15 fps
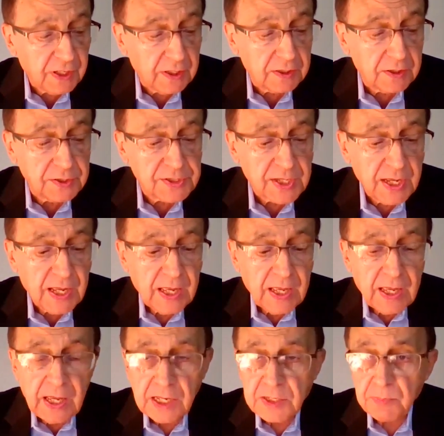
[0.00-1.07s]
fields
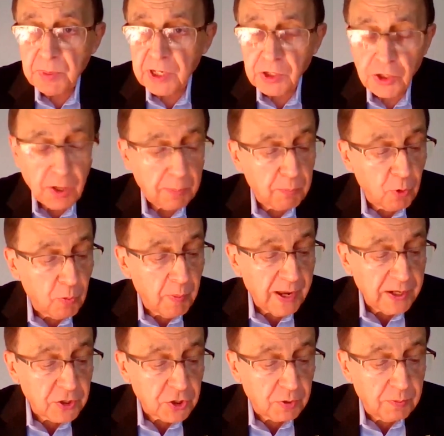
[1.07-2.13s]
has picked up
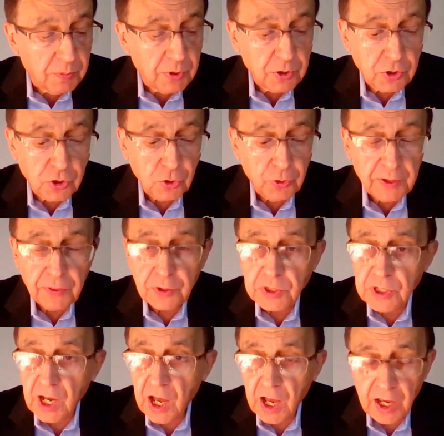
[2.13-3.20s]
momentum during
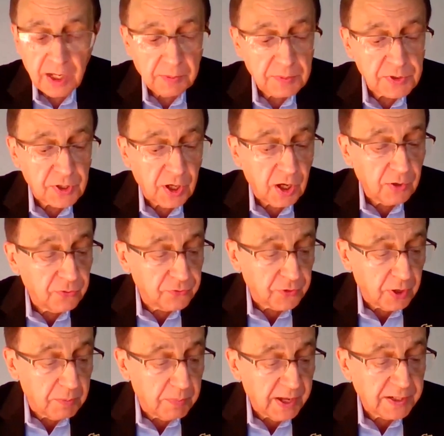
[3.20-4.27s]
the times of
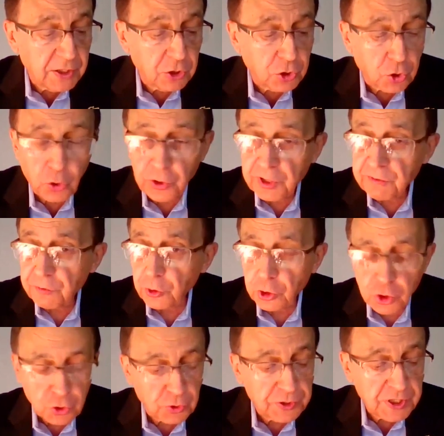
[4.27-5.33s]
mandatory
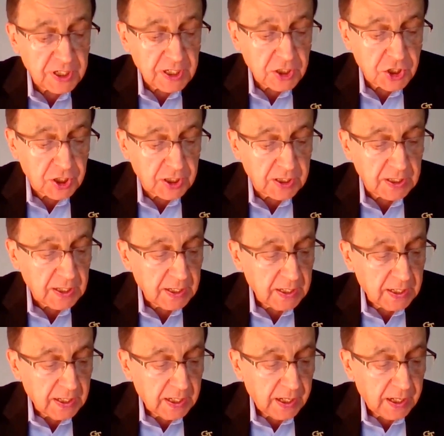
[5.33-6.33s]
virtual teaching